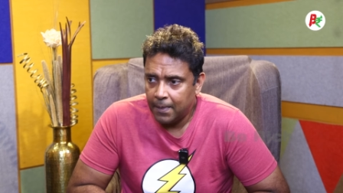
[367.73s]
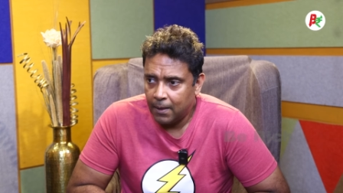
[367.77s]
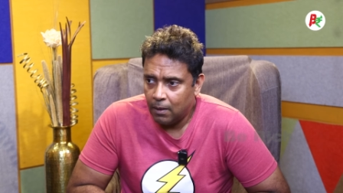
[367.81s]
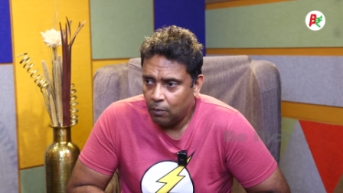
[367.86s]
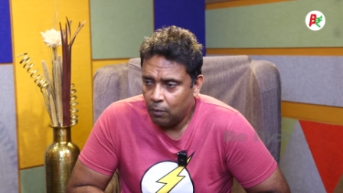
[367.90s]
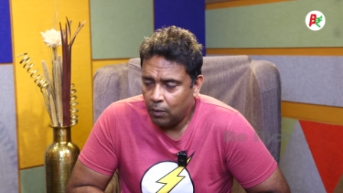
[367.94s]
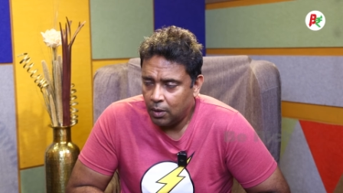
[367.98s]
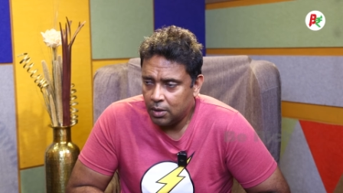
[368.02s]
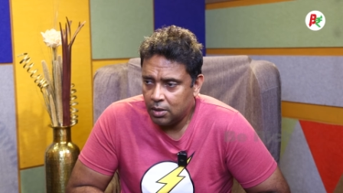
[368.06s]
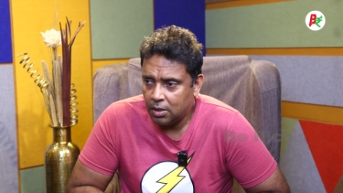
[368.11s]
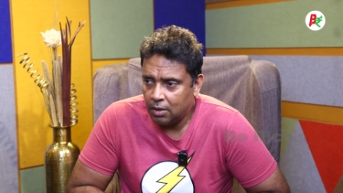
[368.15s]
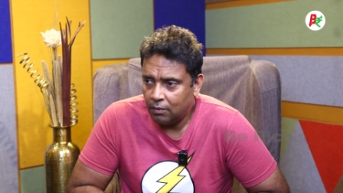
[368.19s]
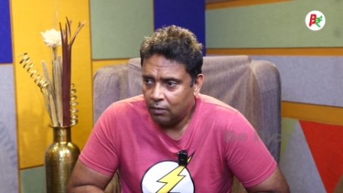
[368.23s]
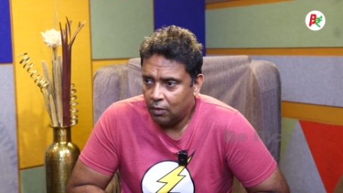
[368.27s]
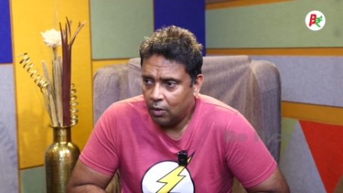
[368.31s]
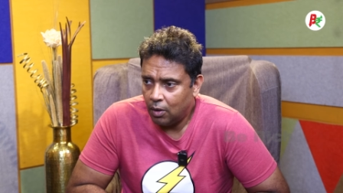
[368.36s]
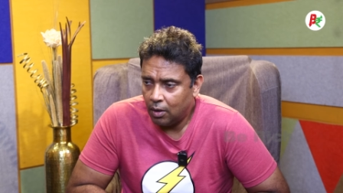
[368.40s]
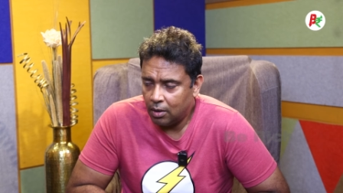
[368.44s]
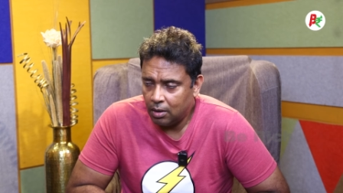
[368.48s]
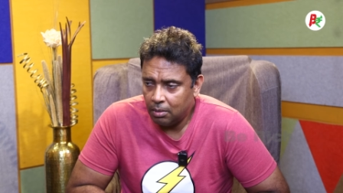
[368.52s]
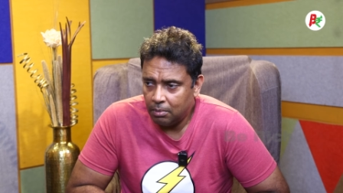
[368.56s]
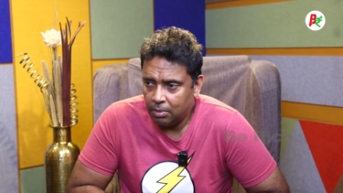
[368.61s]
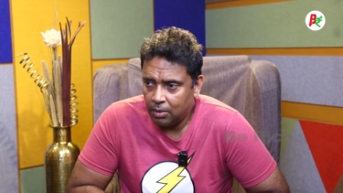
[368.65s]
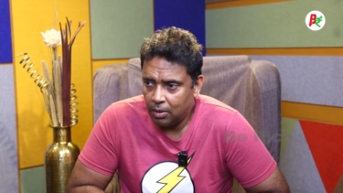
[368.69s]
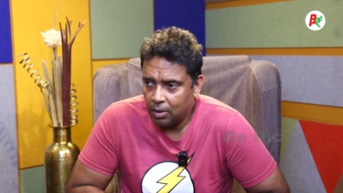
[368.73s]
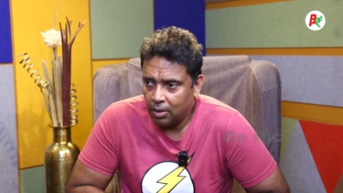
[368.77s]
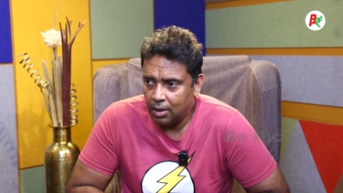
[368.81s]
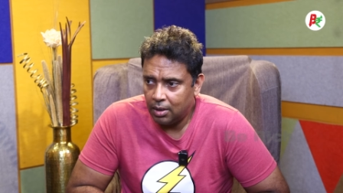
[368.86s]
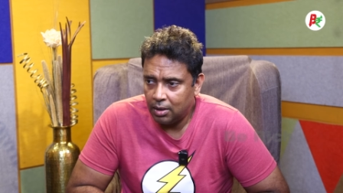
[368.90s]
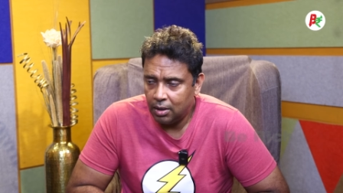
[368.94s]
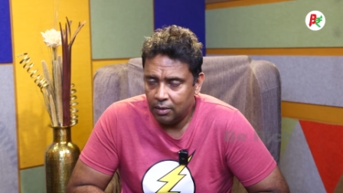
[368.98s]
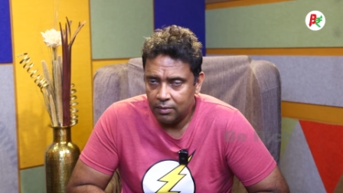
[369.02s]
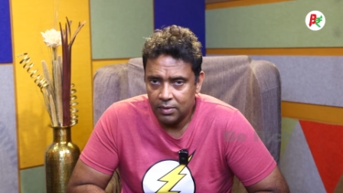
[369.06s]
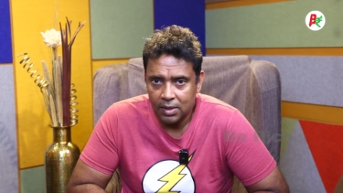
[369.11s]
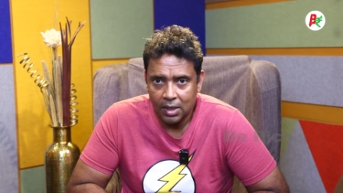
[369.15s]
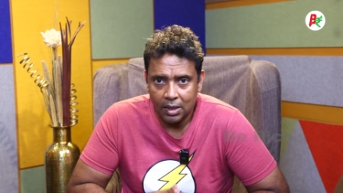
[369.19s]
Once you've gone abroad
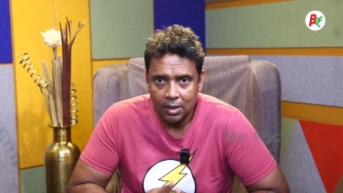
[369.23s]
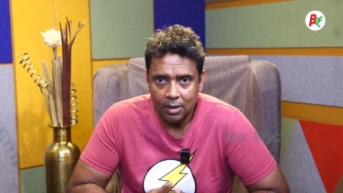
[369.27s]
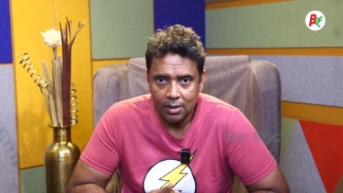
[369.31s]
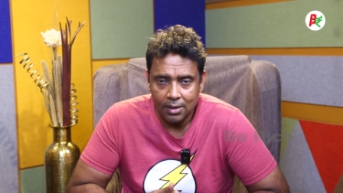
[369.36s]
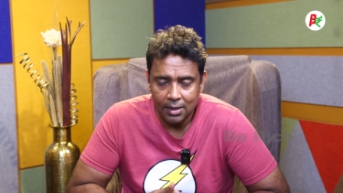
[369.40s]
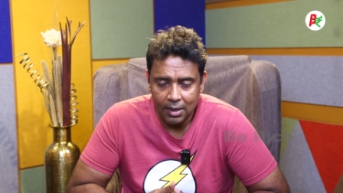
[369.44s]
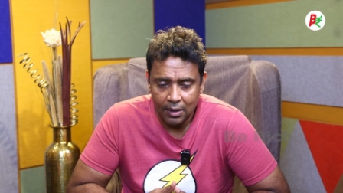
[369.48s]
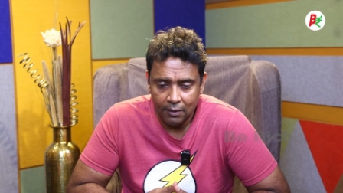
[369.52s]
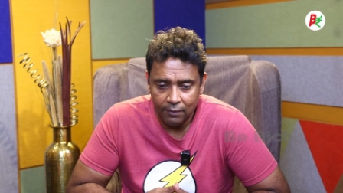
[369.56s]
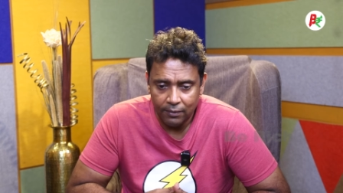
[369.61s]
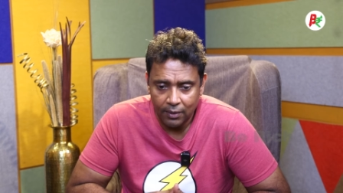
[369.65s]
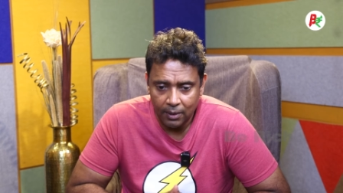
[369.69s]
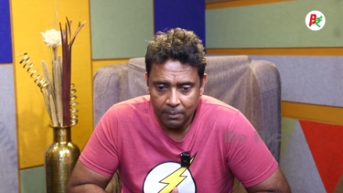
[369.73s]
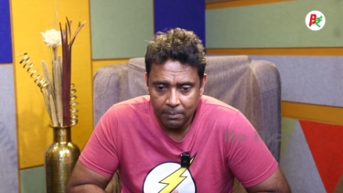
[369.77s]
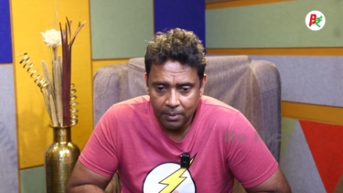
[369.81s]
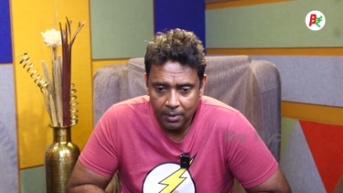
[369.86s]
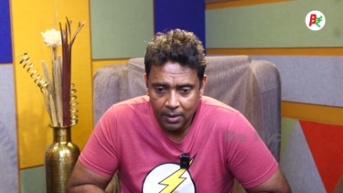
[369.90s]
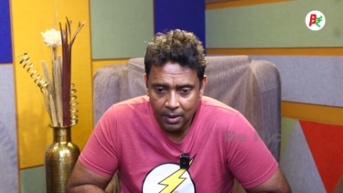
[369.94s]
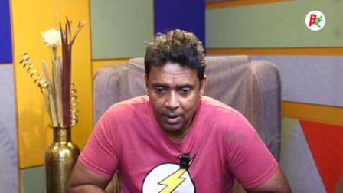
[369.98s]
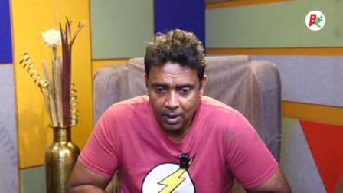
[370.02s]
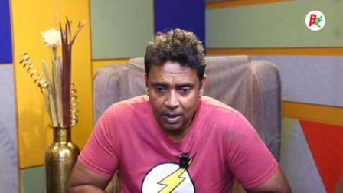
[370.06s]
and you've set yourself up,